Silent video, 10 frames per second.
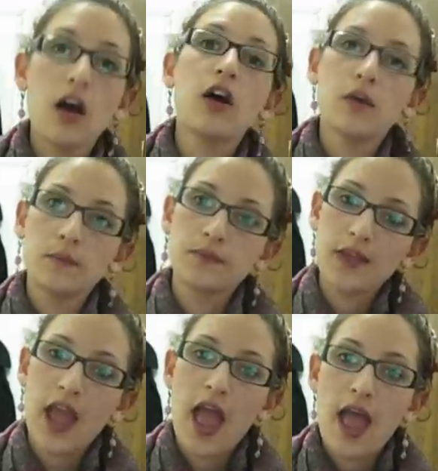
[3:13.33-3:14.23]

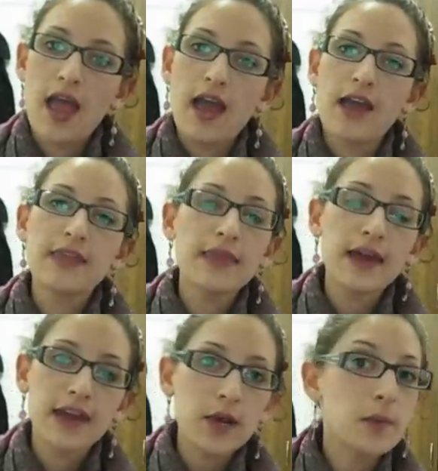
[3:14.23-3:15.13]
Oh, and then
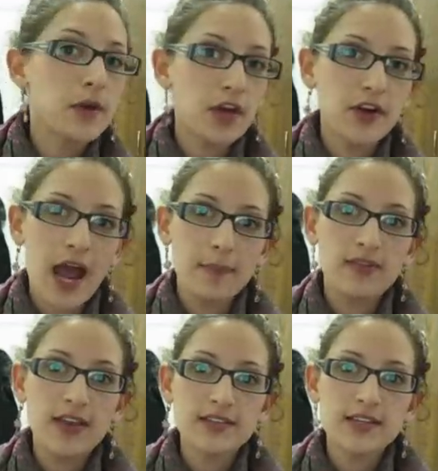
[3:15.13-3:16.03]
that night we put on our happy
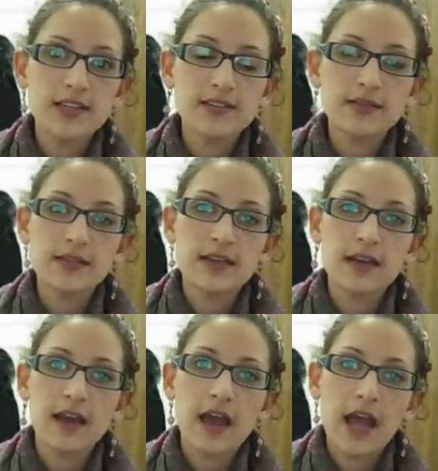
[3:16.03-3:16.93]
faces
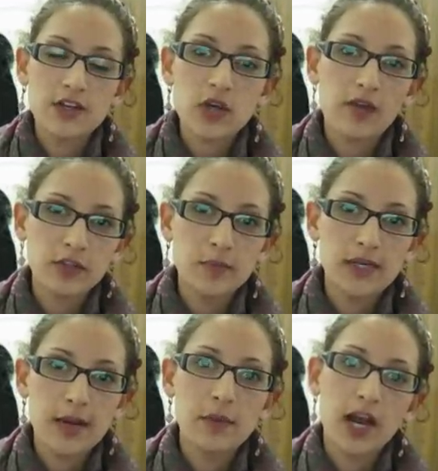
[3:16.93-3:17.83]
and traveled to
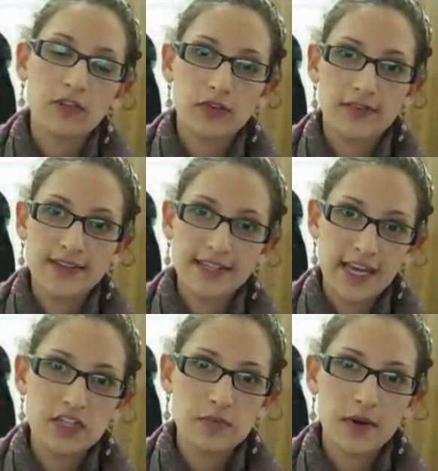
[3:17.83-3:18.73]
B'nai Brak for a friend's
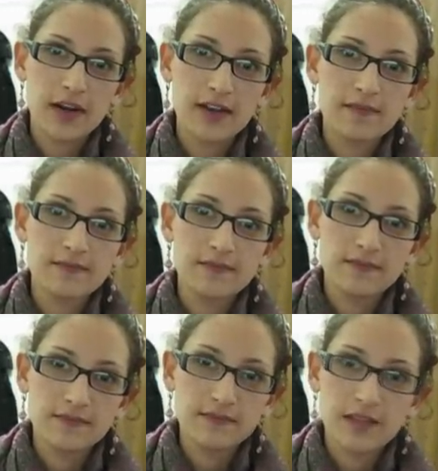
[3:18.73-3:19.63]
engagement party.
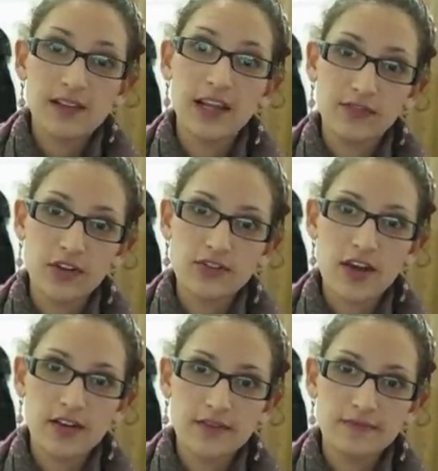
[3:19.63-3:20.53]
Life goes
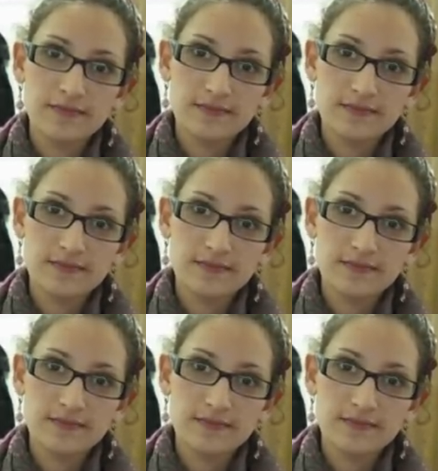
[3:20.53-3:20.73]
on.